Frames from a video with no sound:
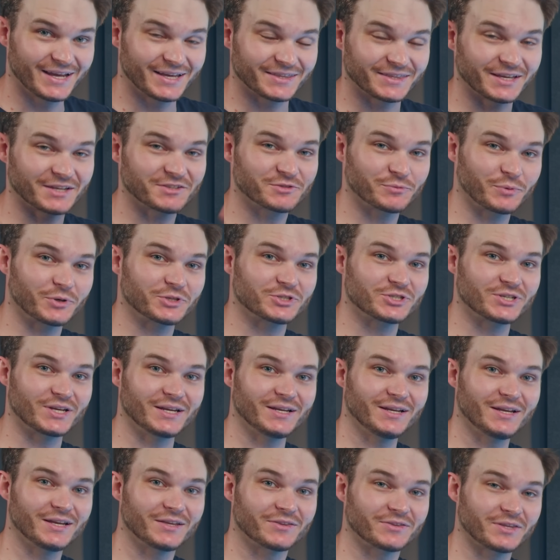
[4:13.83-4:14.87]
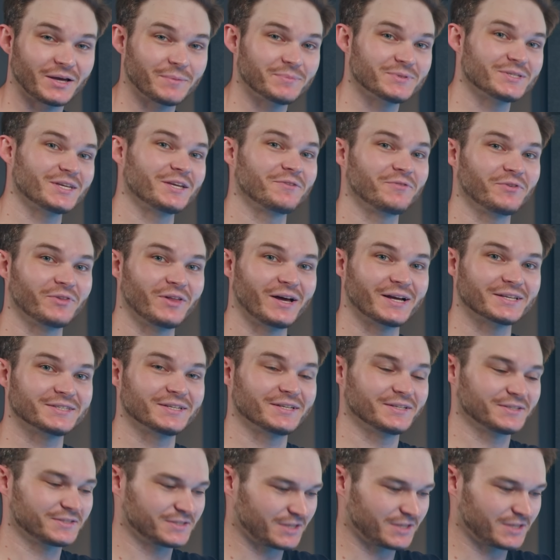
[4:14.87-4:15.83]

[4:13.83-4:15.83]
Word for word: Thanks for watching, thumbs it if you liked it,